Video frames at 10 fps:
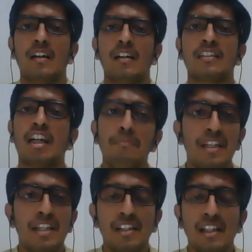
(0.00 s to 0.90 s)
a
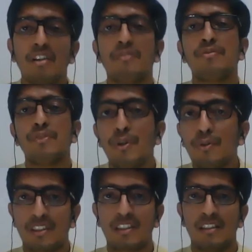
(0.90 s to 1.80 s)
combination of
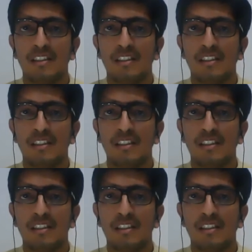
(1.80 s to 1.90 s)
notes.